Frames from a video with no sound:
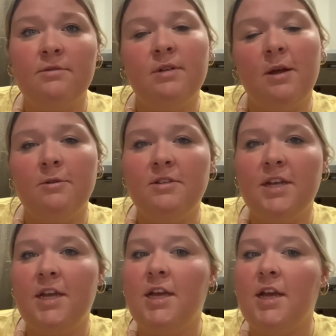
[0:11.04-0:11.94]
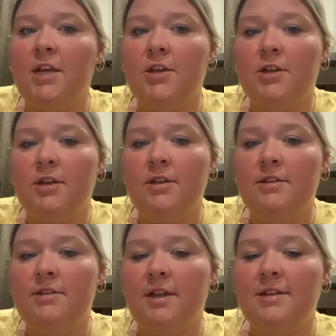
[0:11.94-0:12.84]
I would say, a good
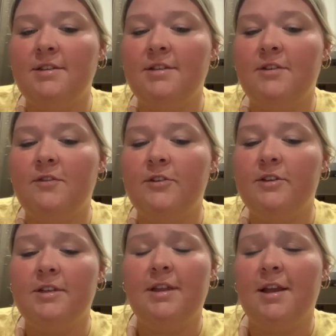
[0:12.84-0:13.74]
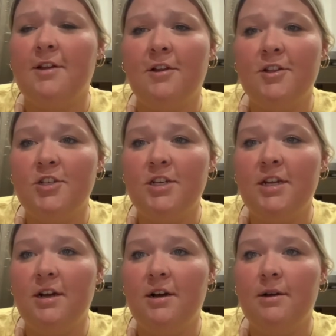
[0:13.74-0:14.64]
sense of using technology,
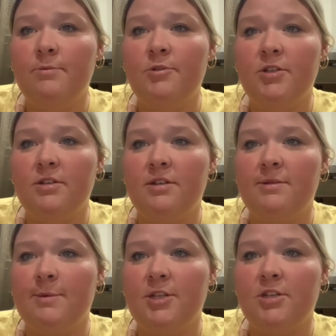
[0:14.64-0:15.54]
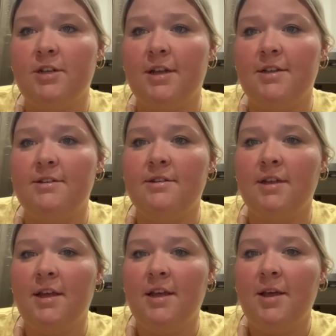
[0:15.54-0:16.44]
um, just as much as
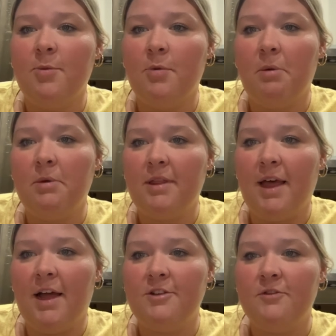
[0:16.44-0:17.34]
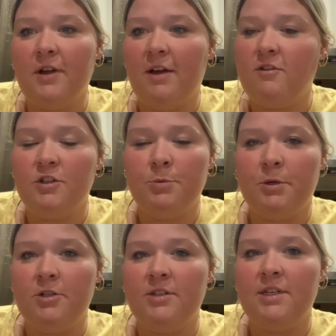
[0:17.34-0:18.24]
probably the average
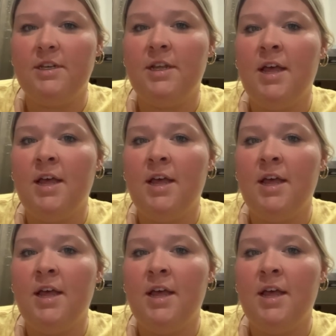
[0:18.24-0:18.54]
person.